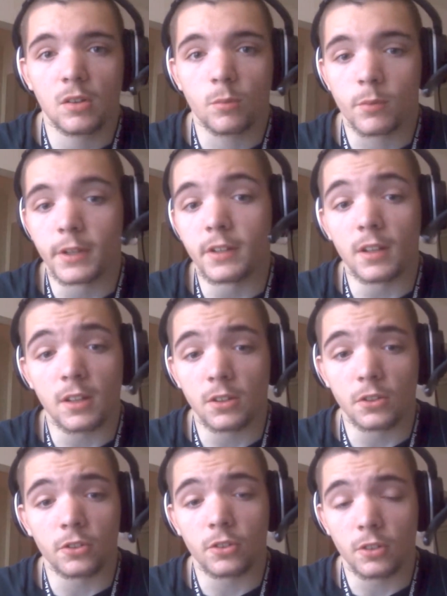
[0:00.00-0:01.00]

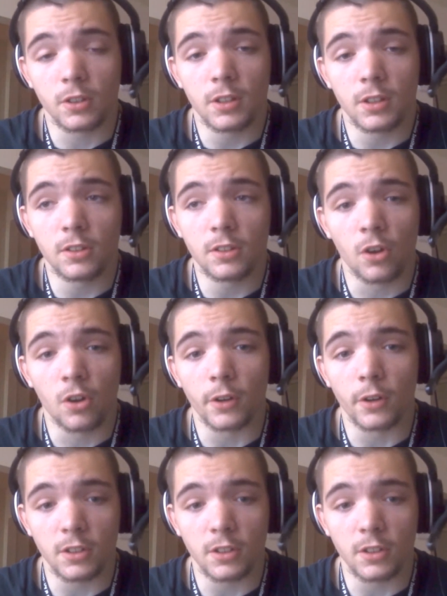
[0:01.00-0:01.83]
ridiculously, it is hard.